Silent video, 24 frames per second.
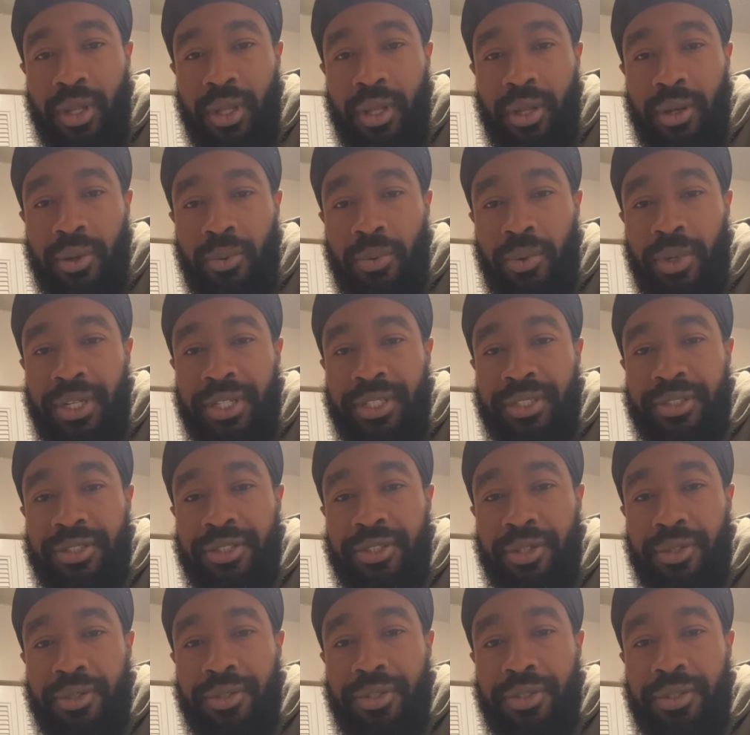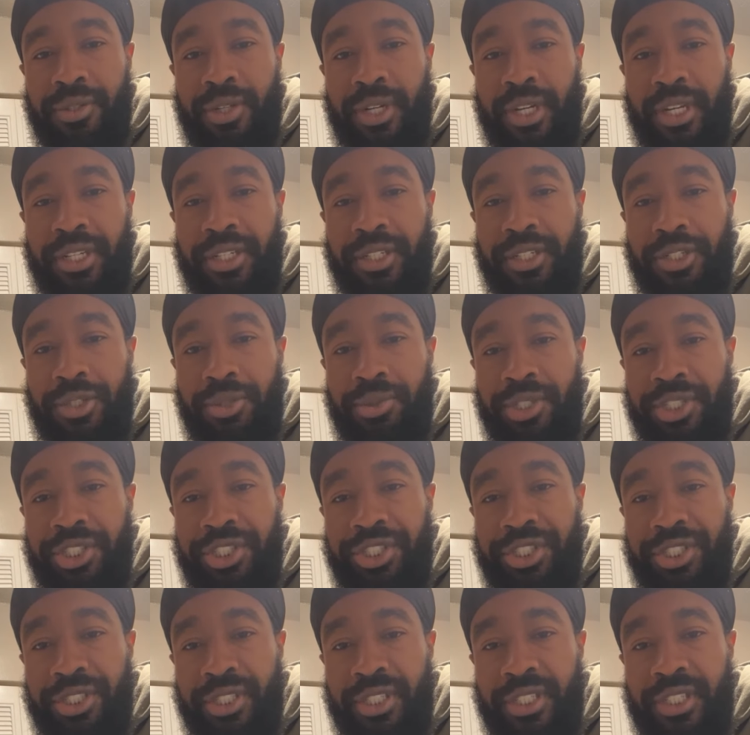Wait, so you're a Christian?